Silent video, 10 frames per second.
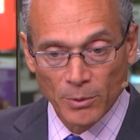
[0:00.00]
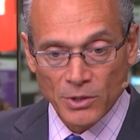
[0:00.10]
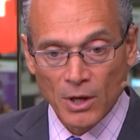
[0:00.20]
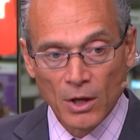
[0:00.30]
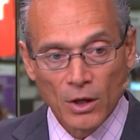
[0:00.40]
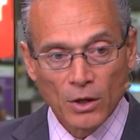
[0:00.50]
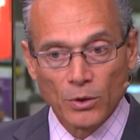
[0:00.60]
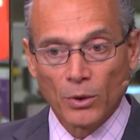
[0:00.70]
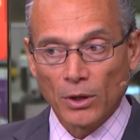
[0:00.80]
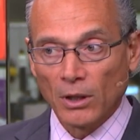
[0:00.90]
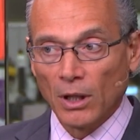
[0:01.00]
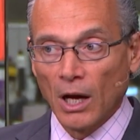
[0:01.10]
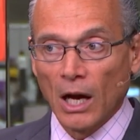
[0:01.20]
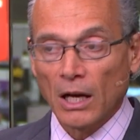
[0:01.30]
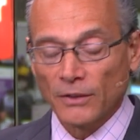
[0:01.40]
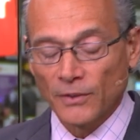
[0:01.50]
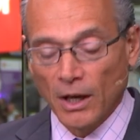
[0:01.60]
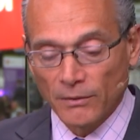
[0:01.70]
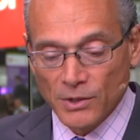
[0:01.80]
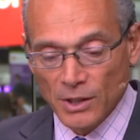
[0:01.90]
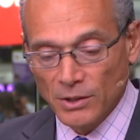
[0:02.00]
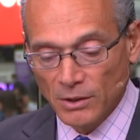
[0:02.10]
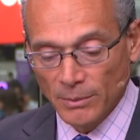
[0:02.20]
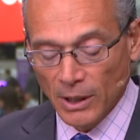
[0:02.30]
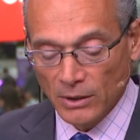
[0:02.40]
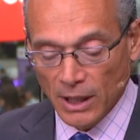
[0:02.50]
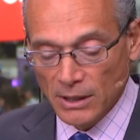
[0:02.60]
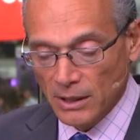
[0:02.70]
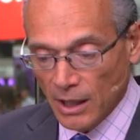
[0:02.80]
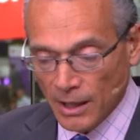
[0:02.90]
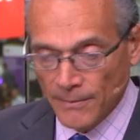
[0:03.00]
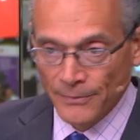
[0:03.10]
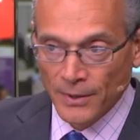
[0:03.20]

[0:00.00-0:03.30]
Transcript: humans. You heard a lot of conversation about that today.